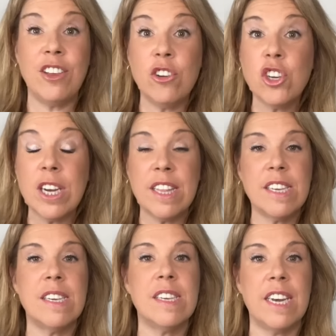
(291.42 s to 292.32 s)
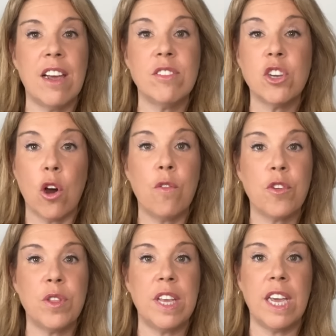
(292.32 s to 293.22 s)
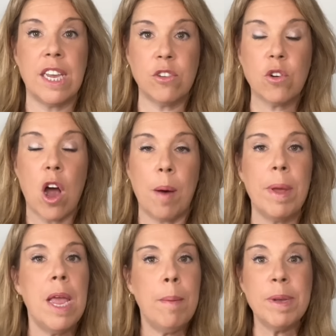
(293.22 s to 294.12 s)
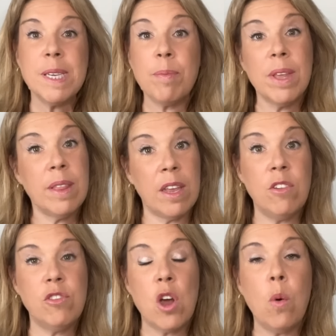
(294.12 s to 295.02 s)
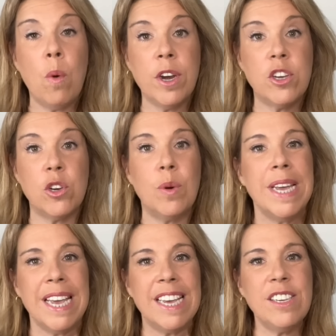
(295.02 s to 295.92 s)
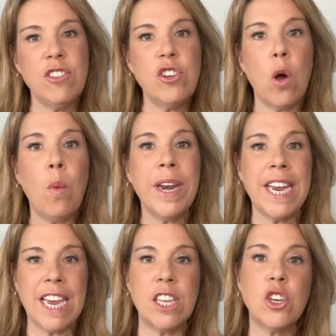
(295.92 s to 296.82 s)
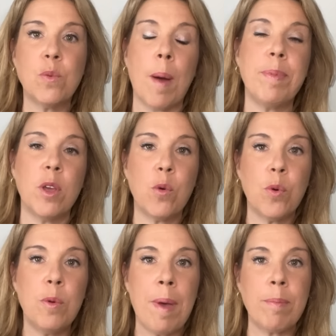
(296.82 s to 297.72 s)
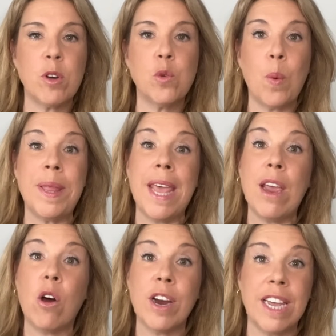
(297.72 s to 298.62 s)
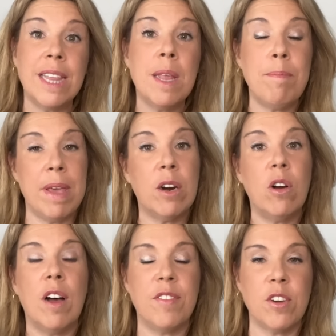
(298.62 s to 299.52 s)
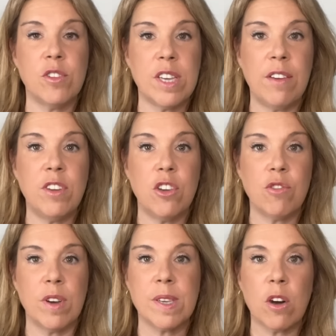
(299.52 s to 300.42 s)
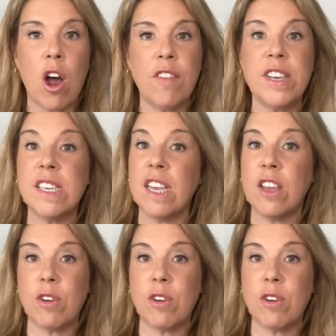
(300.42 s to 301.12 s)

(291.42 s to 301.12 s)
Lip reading: usually this is announced over the intercom. But something that you don't wanna do is you don't wanna interrupt the crew members when they are in the middle of their safety drills. And obviously their